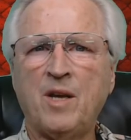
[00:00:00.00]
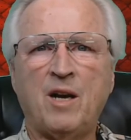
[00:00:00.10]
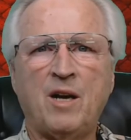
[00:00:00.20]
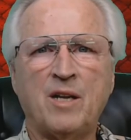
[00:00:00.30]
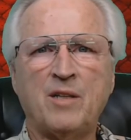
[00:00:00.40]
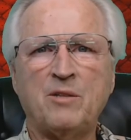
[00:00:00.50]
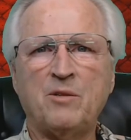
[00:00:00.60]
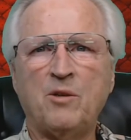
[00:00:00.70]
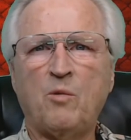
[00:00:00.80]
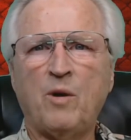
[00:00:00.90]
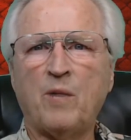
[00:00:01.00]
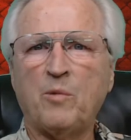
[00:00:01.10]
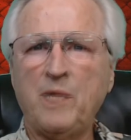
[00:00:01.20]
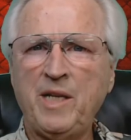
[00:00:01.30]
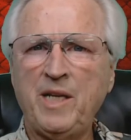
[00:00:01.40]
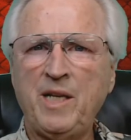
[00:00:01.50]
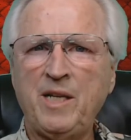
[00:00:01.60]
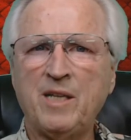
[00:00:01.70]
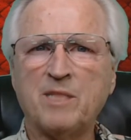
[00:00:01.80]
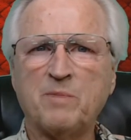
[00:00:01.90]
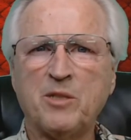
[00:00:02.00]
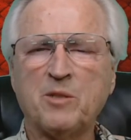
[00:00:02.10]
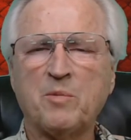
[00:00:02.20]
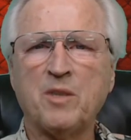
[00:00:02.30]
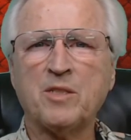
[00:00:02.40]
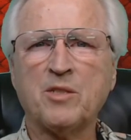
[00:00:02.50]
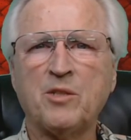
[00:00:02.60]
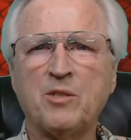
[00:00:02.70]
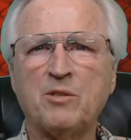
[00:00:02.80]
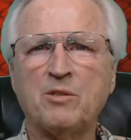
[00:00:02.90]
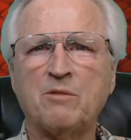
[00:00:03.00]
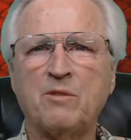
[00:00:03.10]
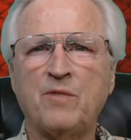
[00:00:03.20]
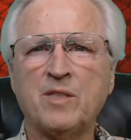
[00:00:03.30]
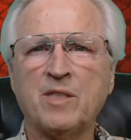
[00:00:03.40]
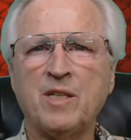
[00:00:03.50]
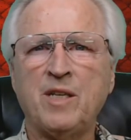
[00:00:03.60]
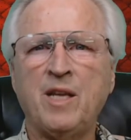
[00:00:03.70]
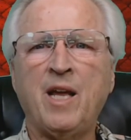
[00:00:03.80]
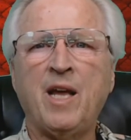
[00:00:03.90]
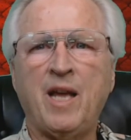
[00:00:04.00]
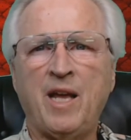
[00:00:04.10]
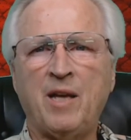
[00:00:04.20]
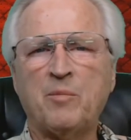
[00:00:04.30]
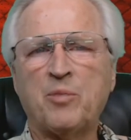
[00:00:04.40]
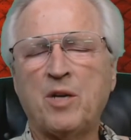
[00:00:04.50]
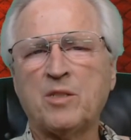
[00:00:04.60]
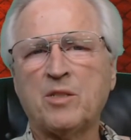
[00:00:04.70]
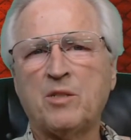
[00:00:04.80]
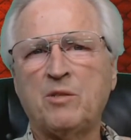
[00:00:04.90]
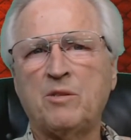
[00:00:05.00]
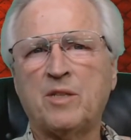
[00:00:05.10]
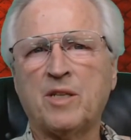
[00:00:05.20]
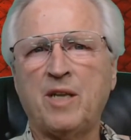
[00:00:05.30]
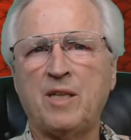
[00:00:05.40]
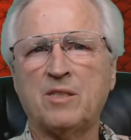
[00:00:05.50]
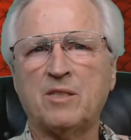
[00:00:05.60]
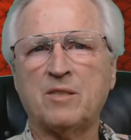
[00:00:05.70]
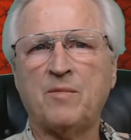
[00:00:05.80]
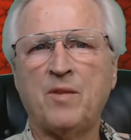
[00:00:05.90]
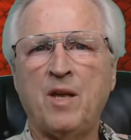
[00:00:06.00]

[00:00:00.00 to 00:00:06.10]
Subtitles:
I'll let you know why we need a special prosecutor to investigate and prosecute the case.